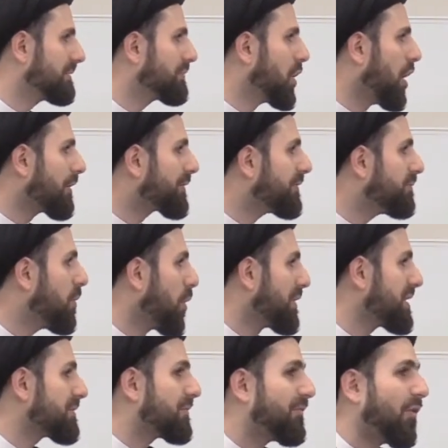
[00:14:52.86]
There are more
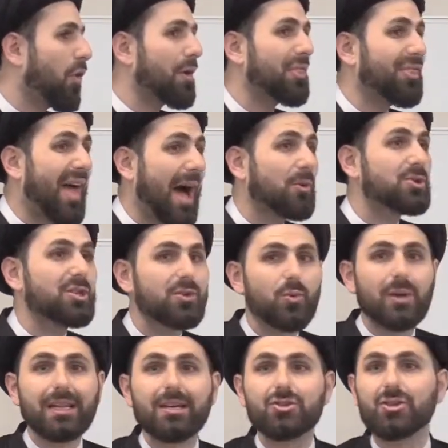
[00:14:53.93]
than 4,000
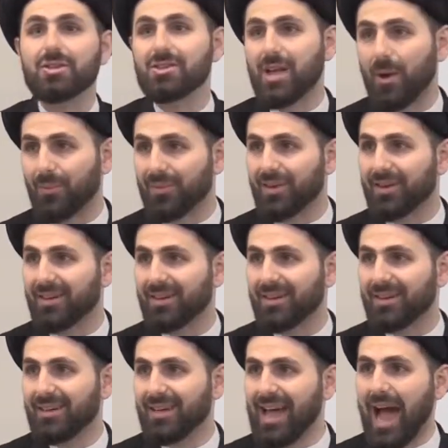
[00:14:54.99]
religions out there.
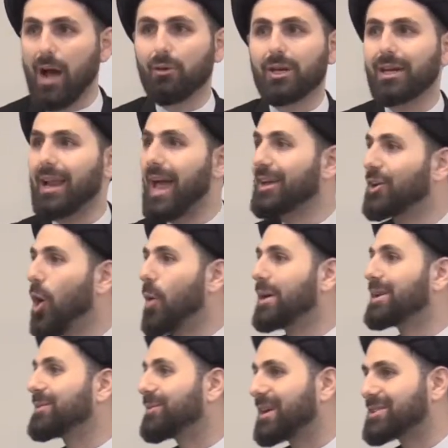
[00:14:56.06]
How can I go
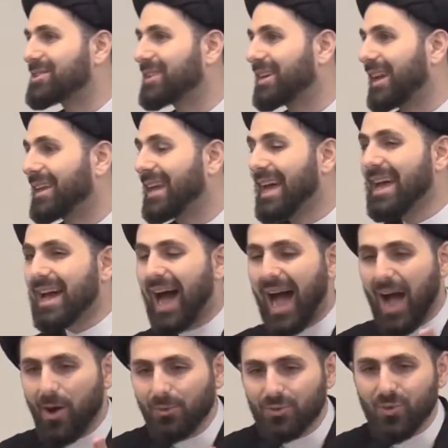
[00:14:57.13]
and investigate?
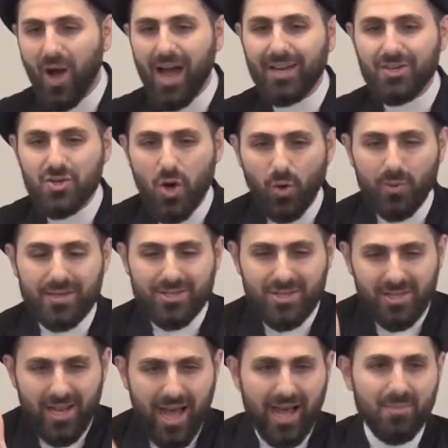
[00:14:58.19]
How do I know
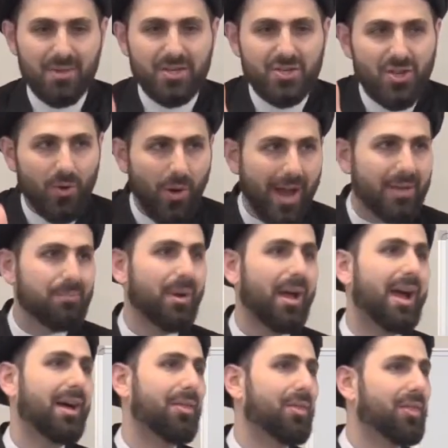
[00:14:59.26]
Islam is the right
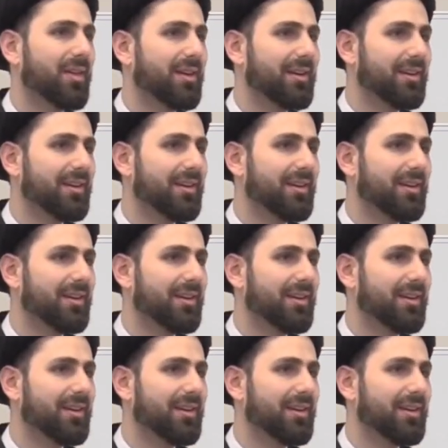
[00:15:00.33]
path?